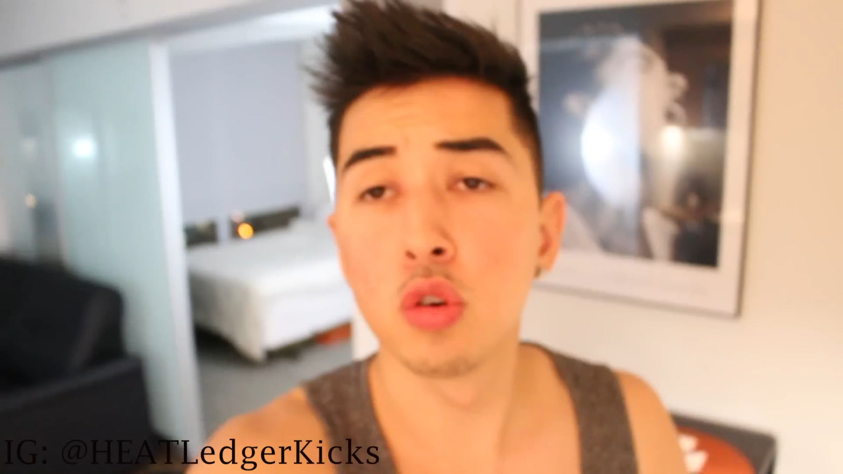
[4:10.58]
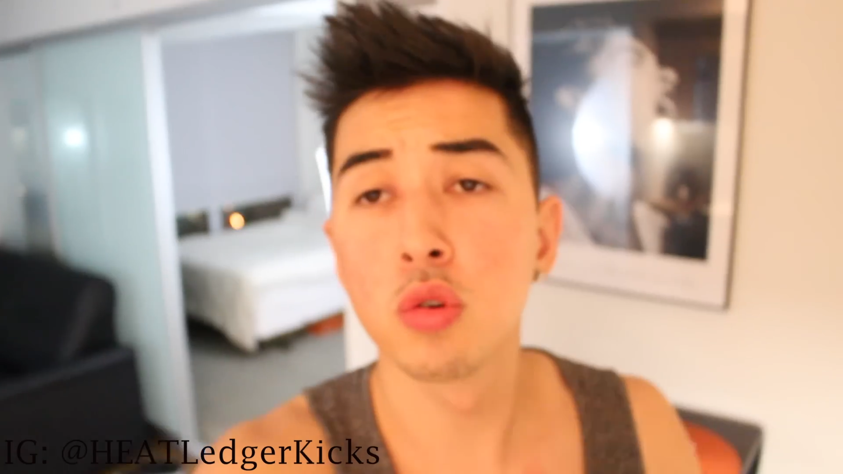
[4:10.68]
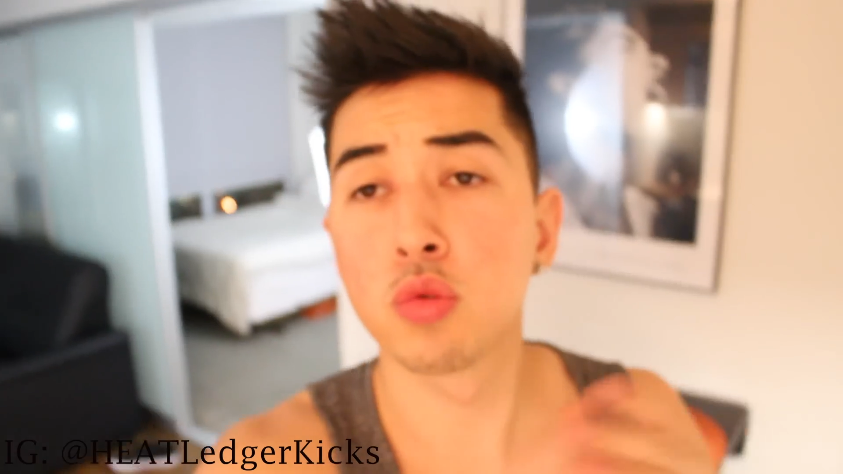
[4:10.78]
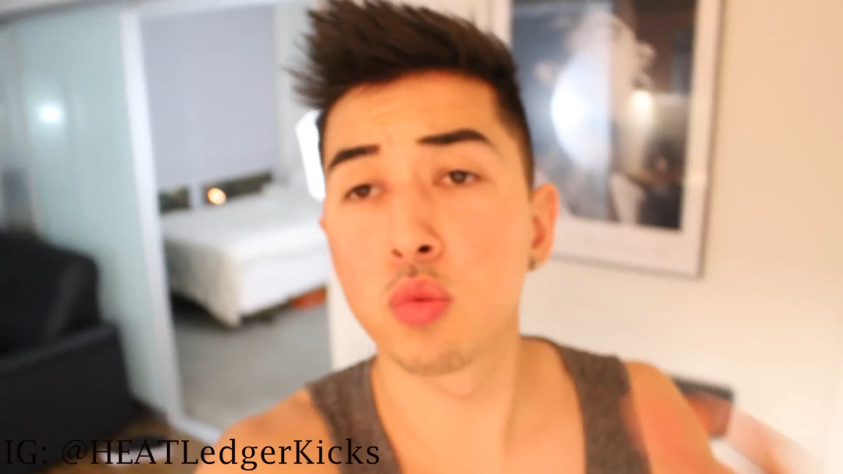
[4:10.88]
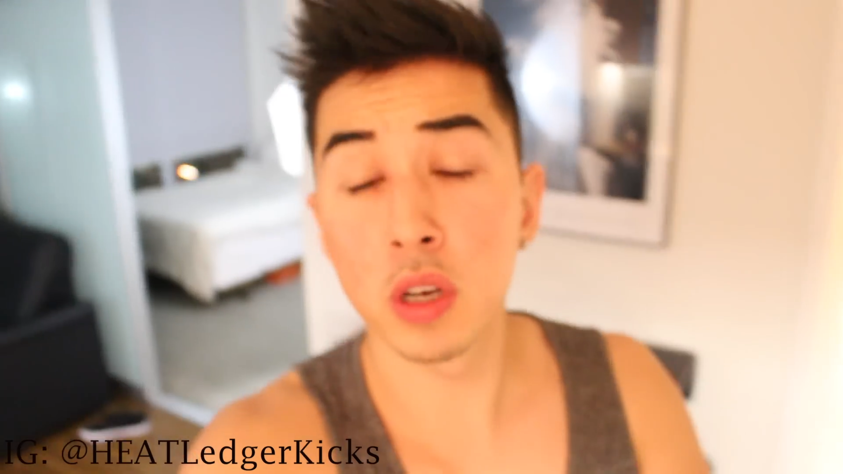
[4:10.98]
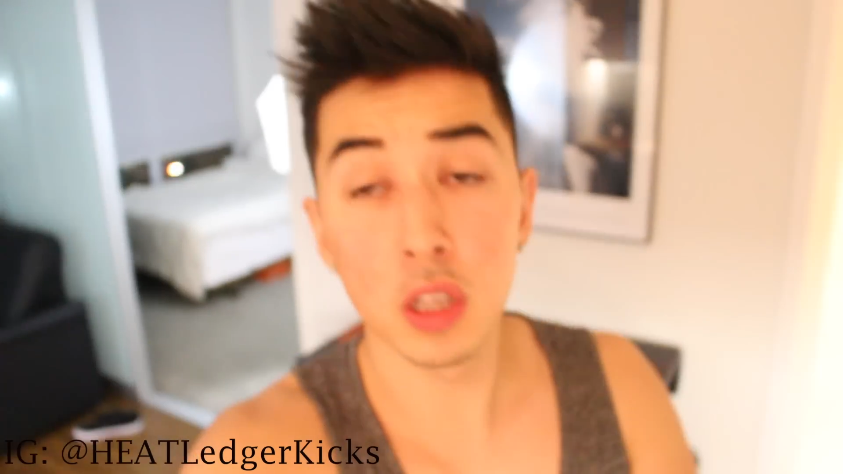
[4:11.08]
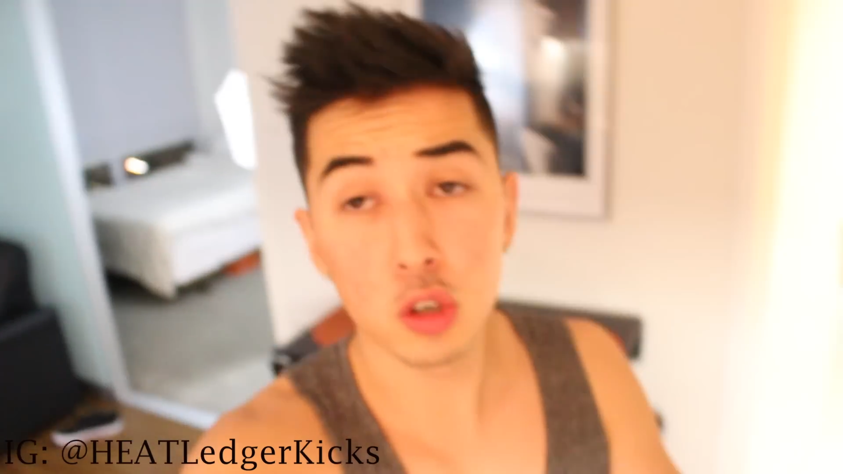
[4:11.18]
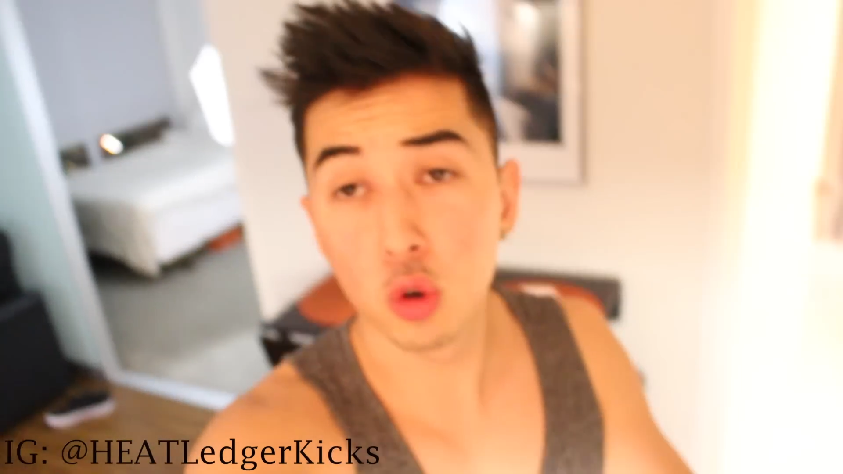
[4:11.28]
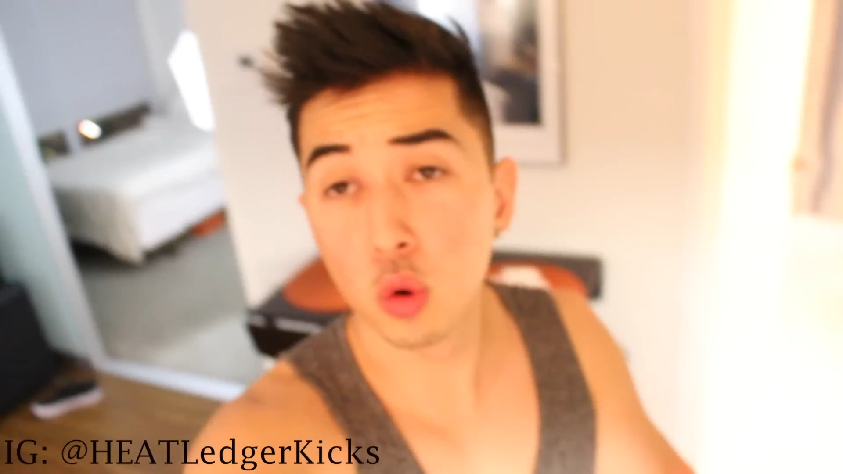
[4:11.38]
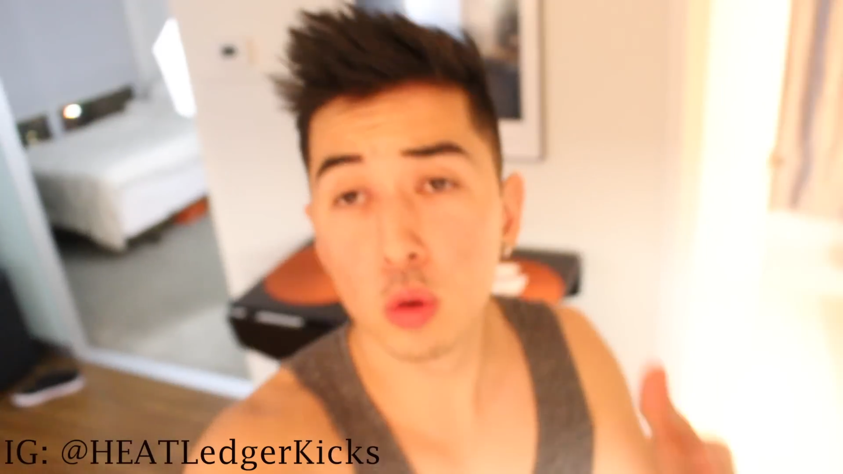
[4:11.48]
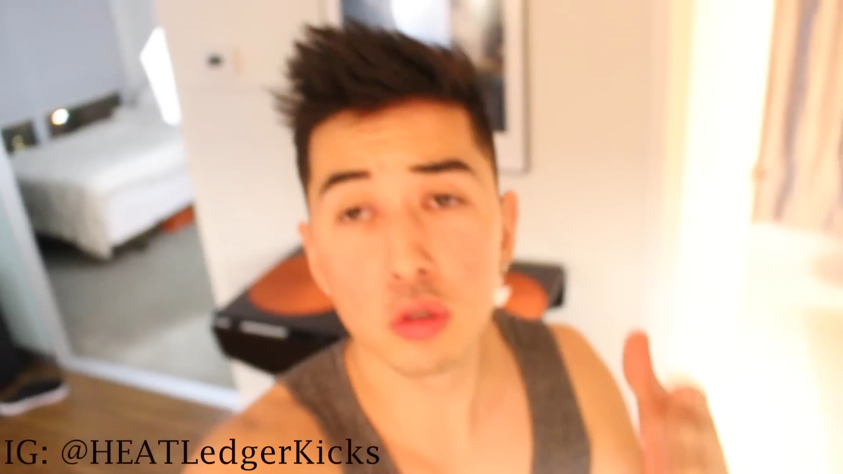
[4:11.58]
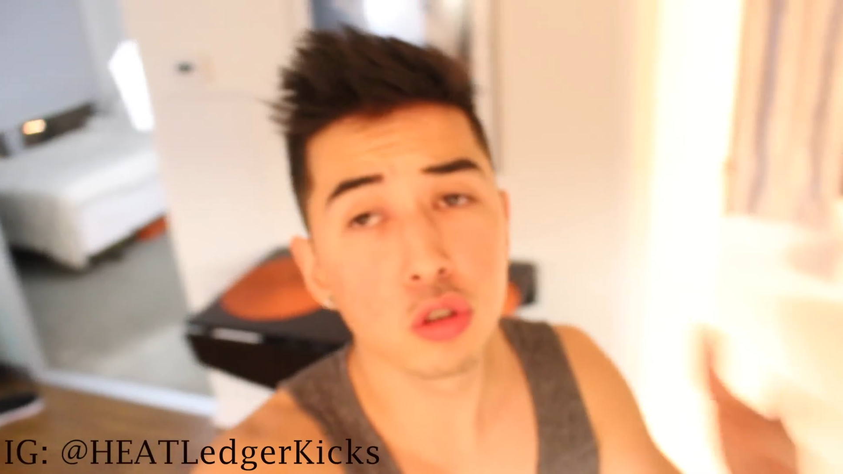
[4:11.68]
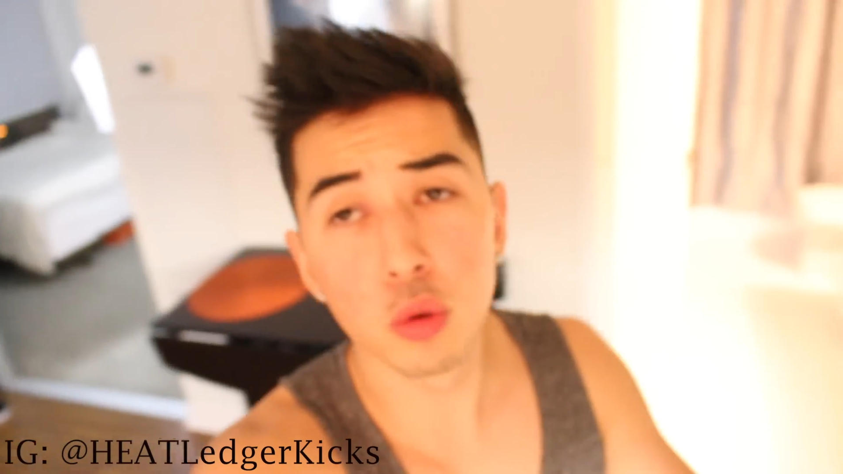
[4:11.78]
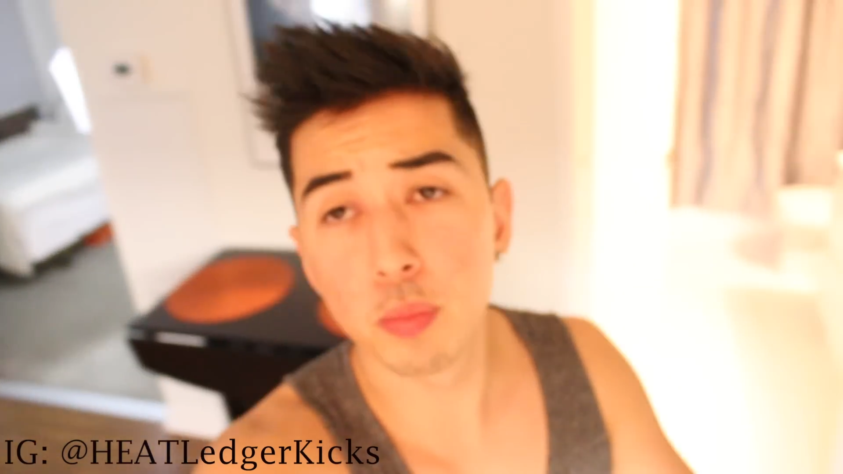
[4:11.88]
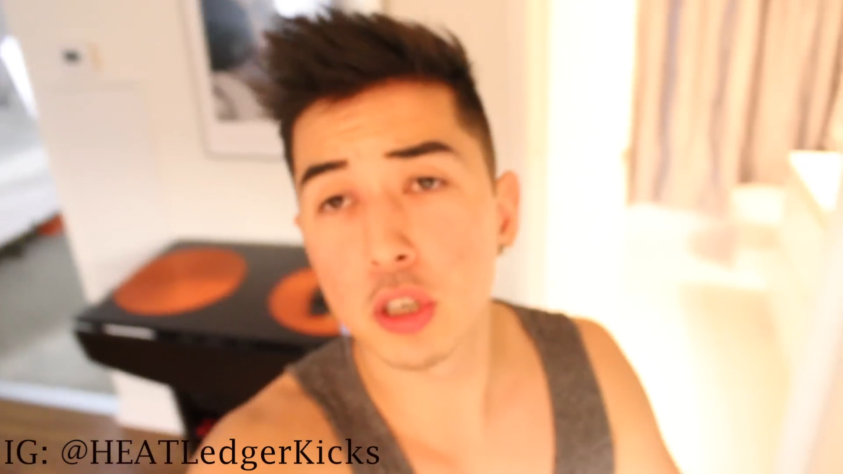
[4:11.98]
Dude was really cool,
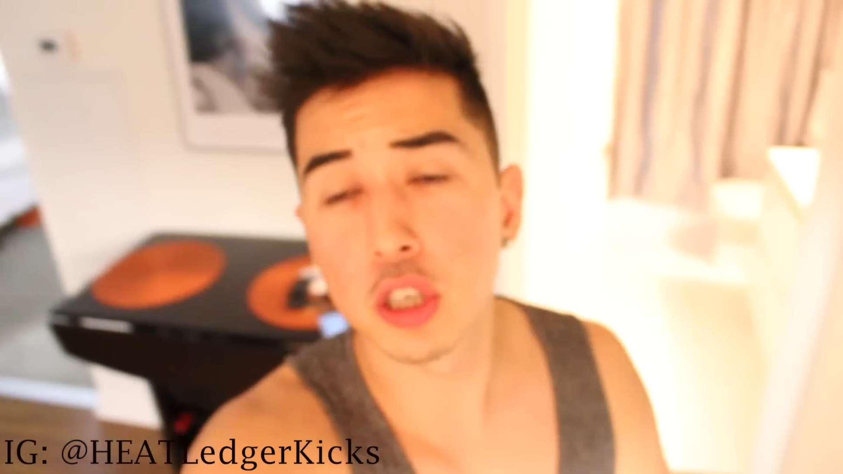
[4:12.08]
super